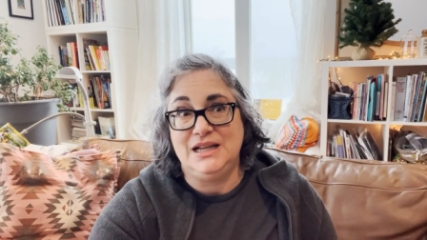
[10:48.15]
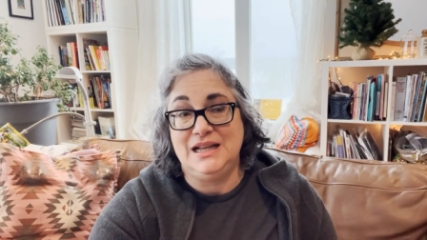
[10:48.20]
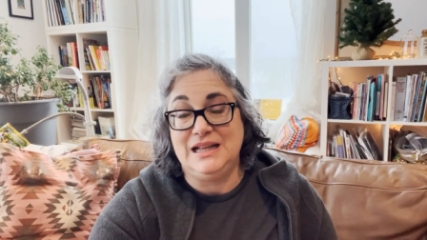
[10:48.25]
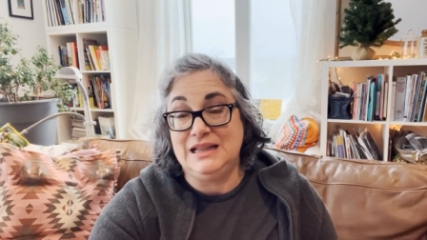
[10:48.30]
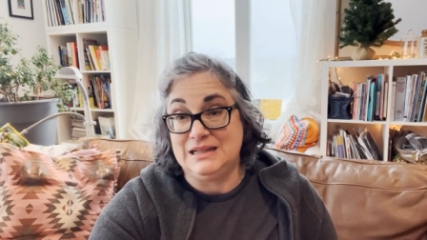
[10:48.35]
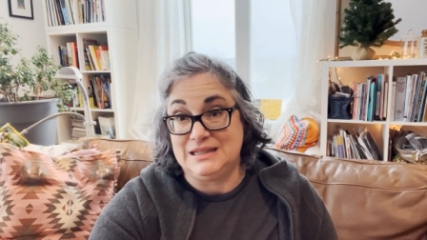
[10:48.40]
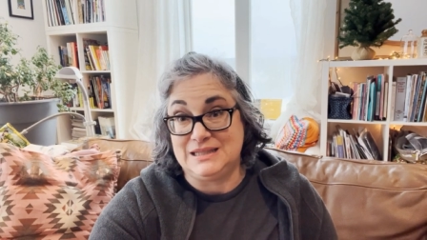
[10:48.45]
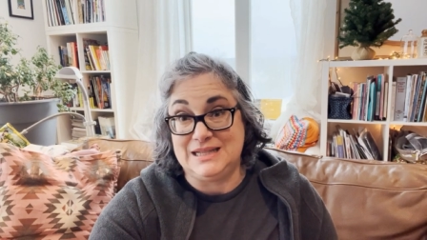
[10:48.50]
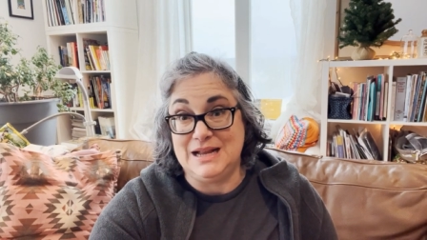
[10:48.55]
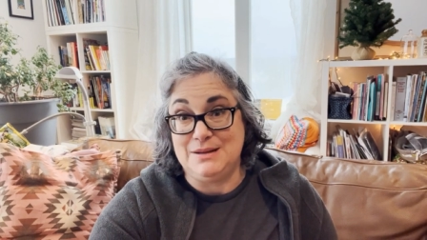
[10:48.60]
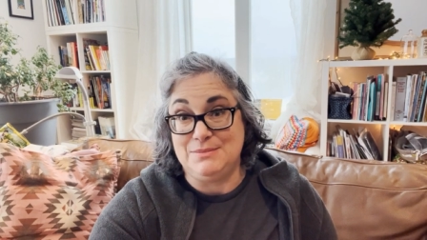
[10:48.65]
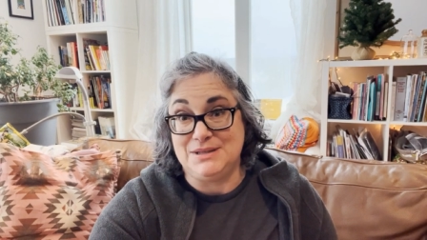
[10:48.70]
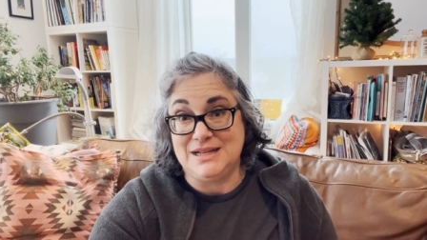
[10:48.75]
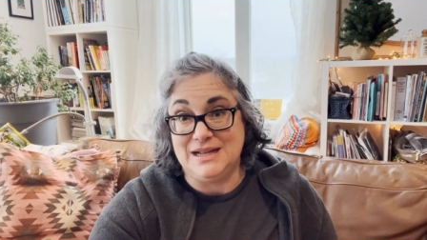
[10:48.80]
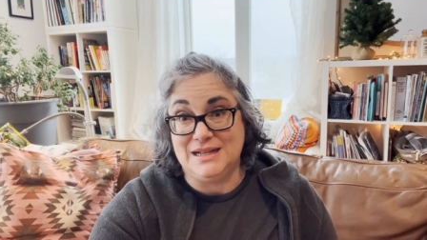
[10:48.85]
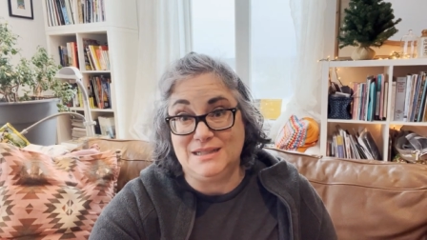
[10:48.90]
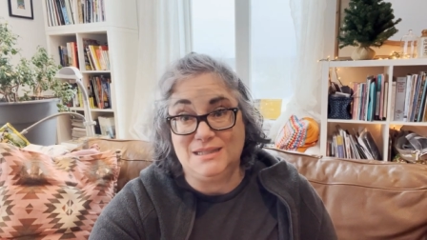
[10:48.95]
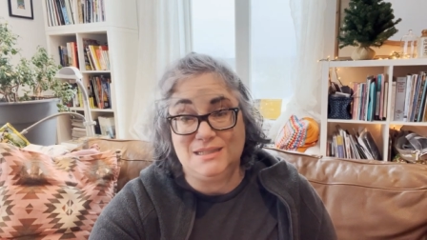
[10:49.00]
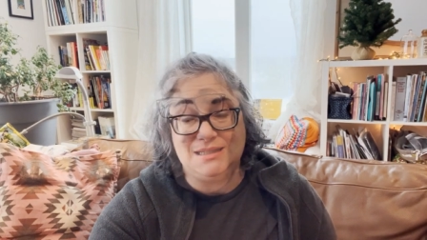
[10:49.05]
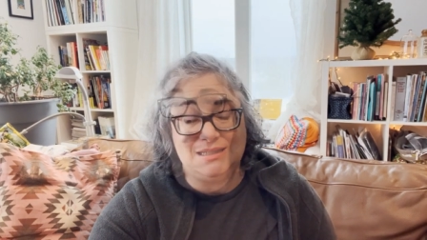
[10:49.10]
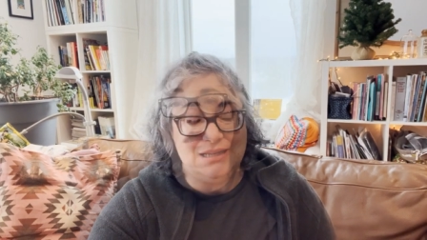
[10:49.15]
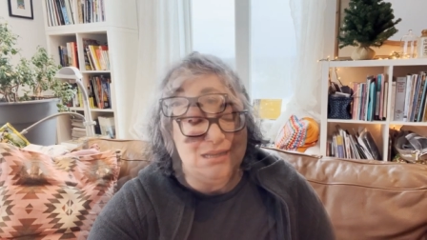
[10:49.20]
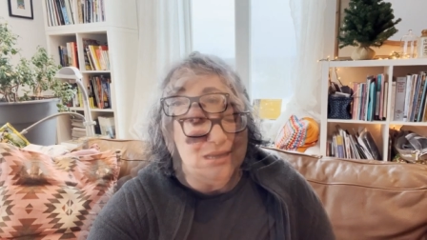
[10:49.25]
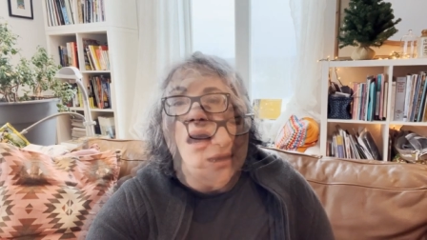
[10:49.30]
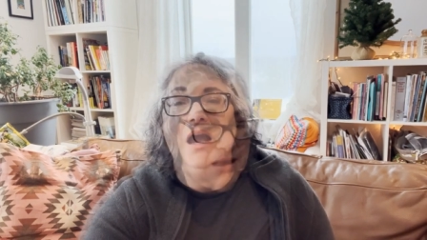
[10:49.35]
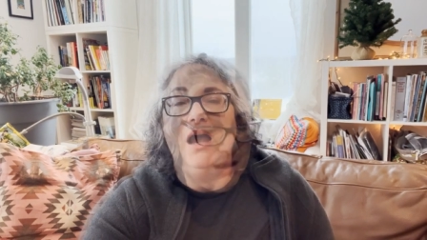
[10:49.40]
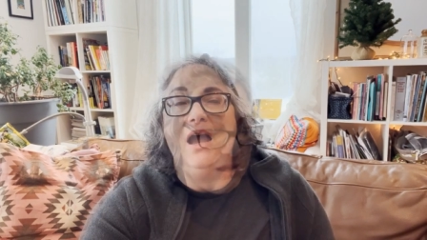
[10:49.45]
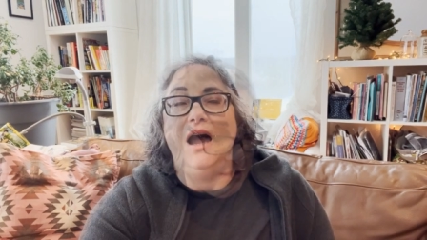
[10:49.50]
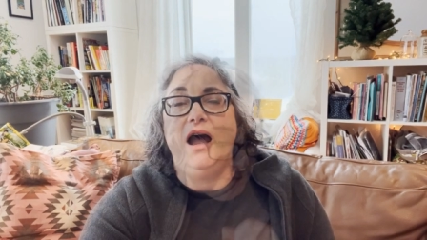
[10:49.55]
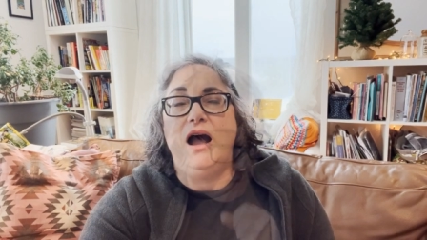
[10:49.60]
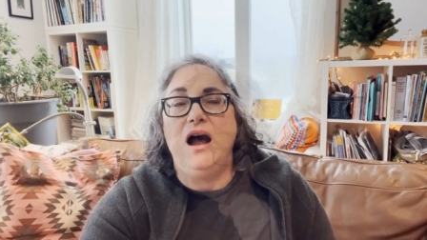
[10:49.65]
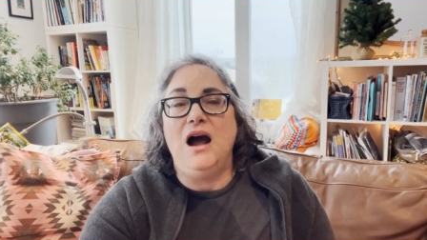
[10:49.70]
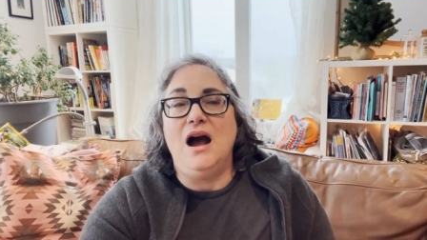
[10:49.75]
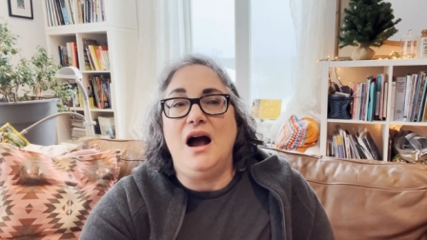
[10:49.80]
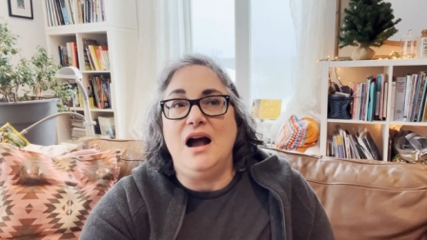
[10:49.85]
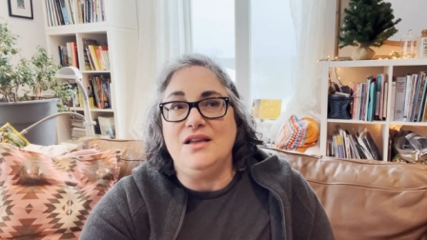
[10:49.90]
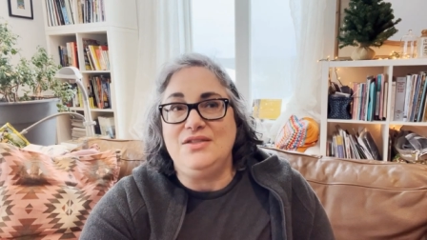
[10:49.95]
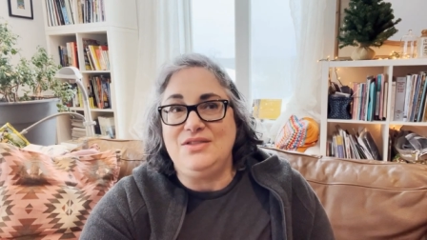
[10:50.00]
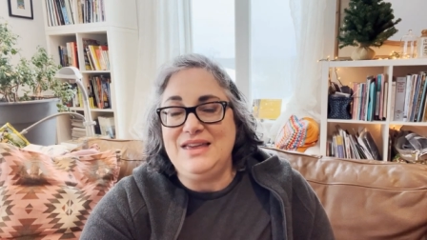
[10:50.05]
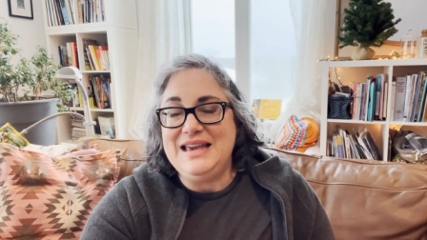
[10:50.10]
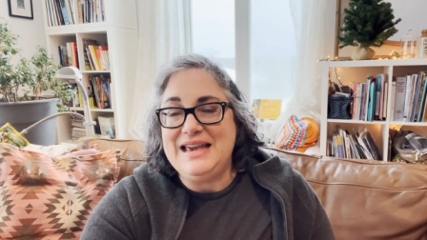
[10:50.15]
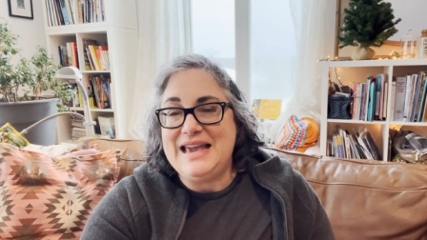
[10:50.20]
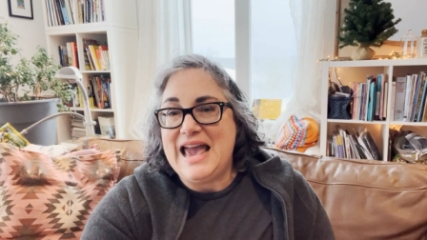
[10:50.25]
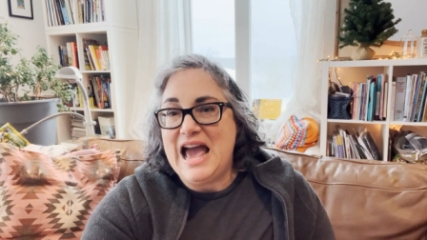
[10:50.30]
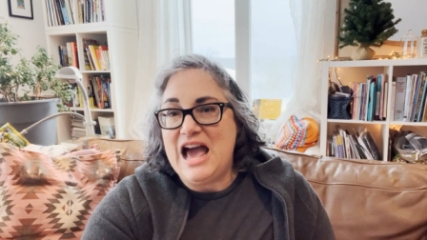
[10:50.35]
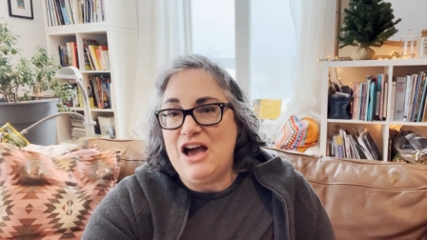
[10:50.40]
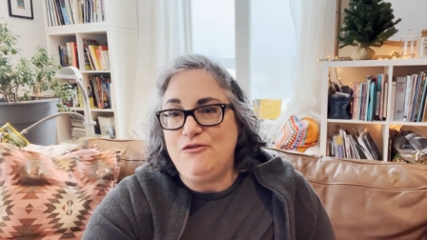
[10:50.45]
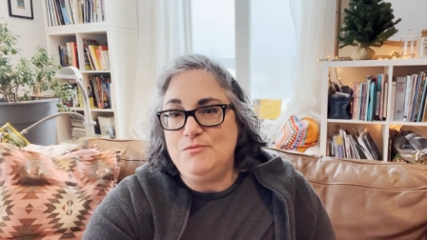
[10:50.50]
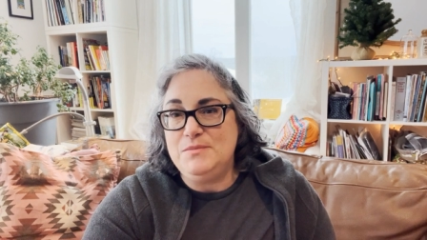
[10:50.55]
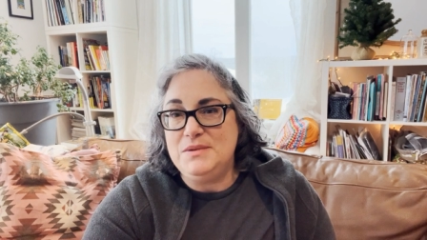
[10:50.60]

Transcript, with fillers: in the same sentence. I think half